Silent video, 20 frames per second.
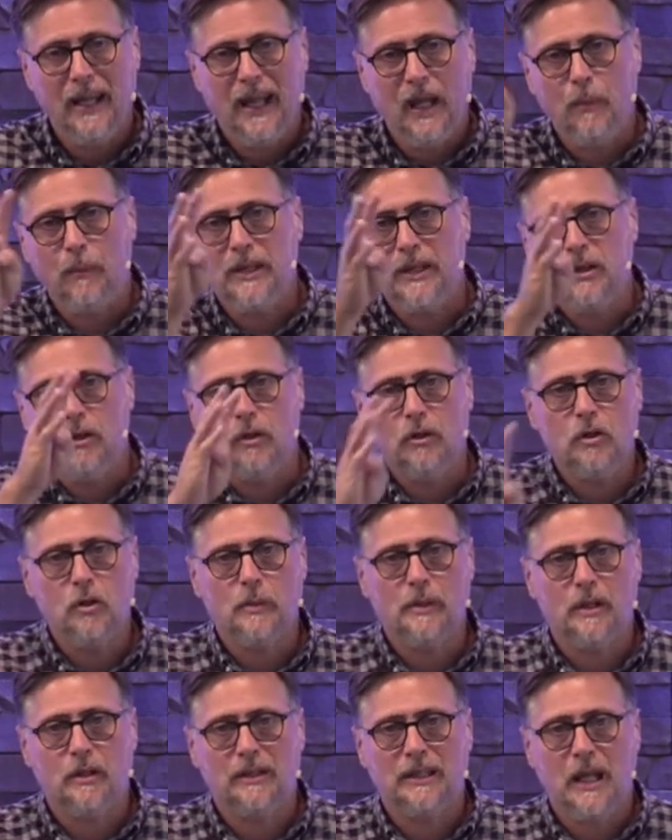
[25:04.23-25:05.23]
and we know that
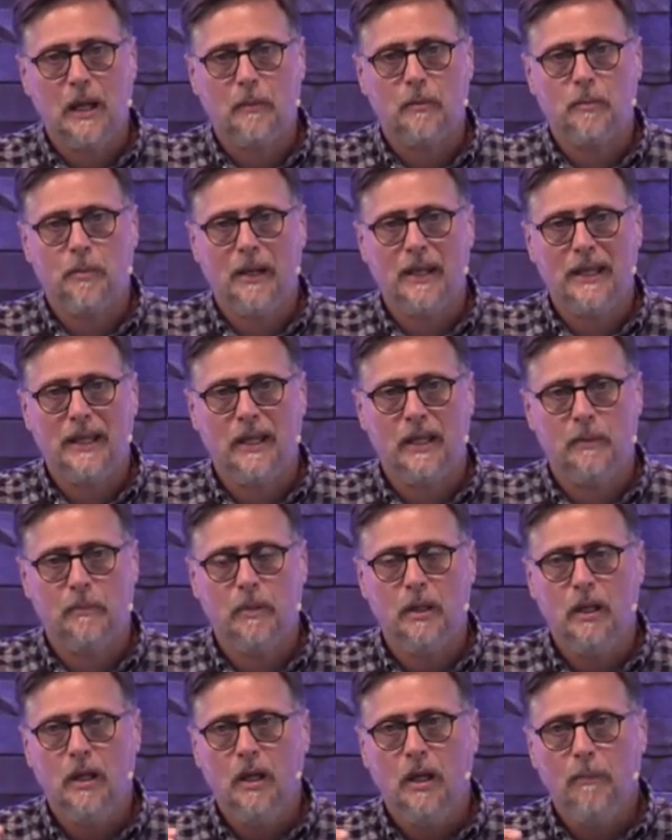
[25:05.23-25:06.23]
we are kept by Him
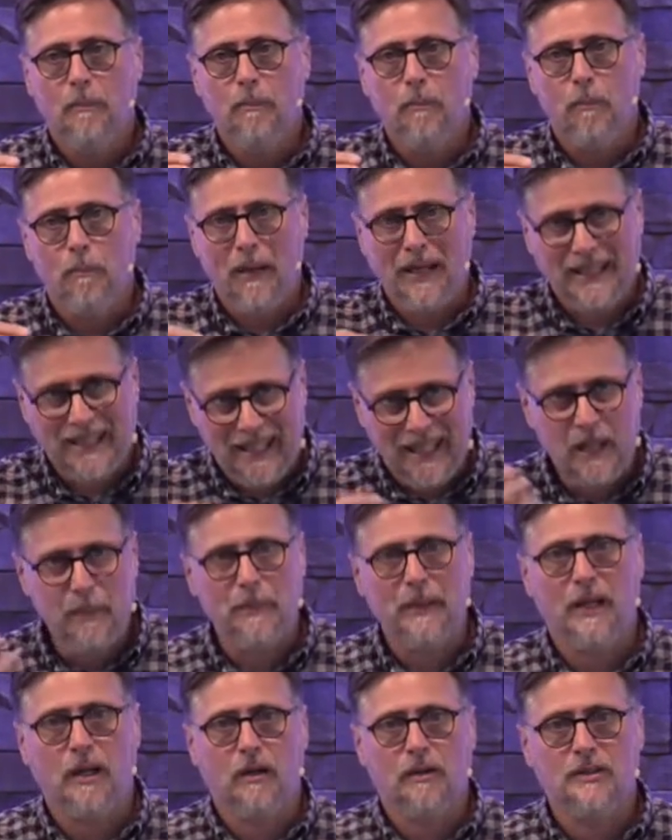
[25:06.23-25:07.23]
by
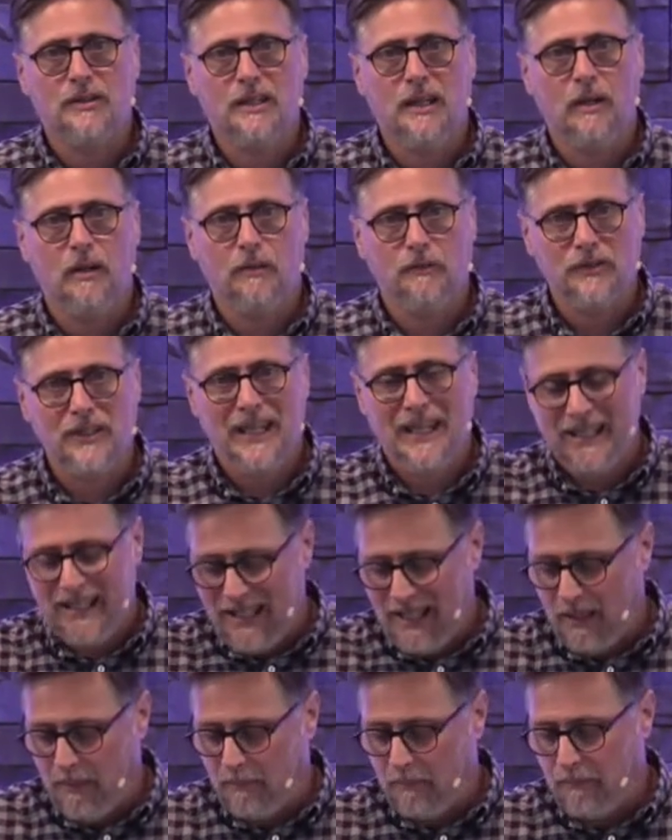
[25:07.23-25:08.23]
keeping ourselves in
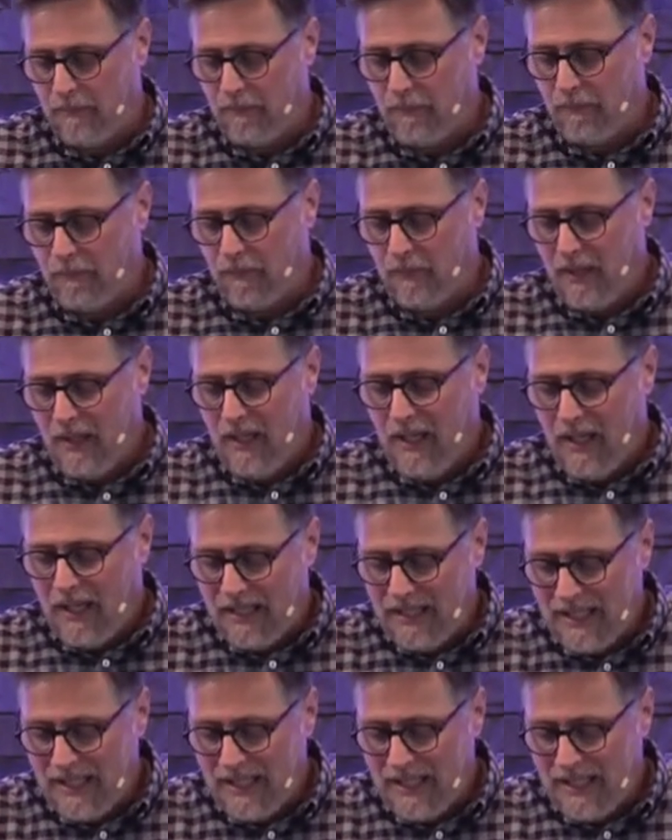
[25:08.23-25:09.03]
Him. And